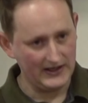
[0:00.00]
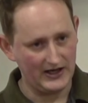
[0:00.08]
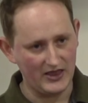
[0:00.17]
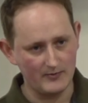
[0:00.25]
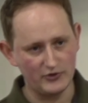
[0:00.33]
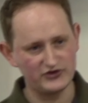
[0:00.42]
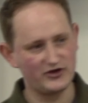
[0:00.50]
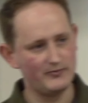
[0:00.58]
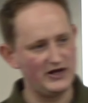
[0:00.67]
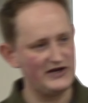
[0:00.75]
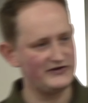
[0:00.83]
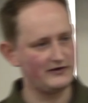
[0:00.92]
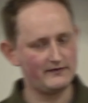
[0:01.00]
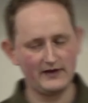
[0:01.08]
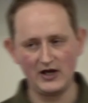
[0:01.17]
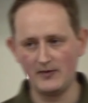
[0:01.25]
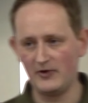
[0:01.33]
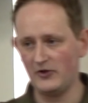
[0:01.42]
And the most amazing
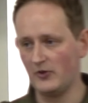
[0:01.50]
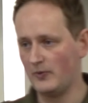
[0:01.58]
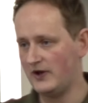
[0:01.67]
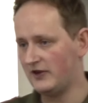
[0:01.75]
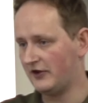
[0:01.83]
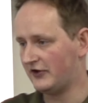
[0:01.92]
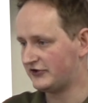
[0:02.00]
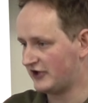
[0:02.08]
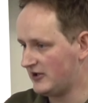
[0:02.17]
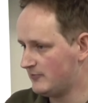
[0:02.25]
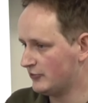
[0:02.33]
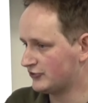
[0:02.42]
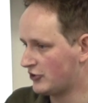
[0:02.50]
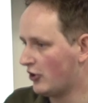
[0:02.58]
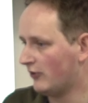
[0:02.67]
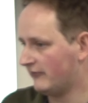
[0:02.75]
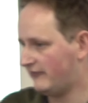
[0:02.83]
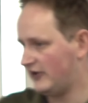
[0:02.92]
thing about the way that disciples
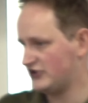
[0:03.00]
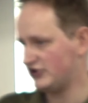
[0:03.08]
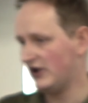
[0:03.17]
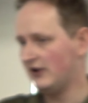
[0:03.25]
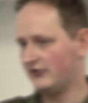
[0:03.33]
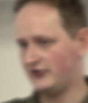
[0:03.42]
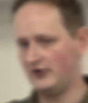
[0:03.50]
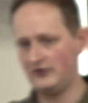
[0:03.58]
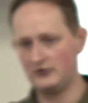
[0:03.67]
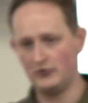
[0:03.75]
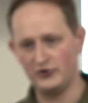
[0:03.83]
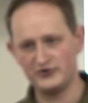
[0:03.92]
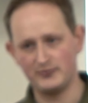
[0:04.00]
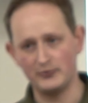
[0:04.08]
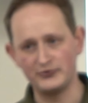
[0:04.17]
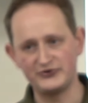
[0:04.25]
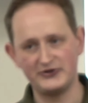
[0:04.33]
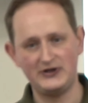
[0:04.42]
caught fish throughout the
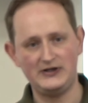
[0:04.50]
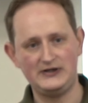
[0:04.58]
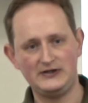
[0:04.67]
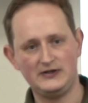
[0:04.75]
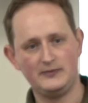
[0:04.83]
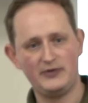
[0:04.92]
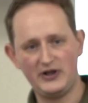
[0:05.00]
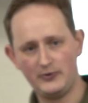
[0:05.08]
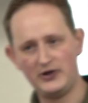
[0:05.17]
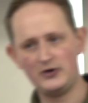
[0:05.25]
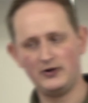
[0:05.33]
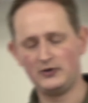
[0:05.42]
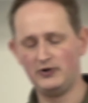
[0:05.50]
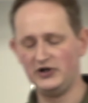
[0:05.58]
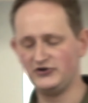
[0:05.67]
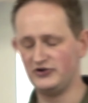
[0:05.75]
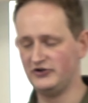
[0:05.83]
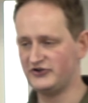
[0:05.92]
Gospels by the way, quick
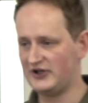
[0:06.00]
question.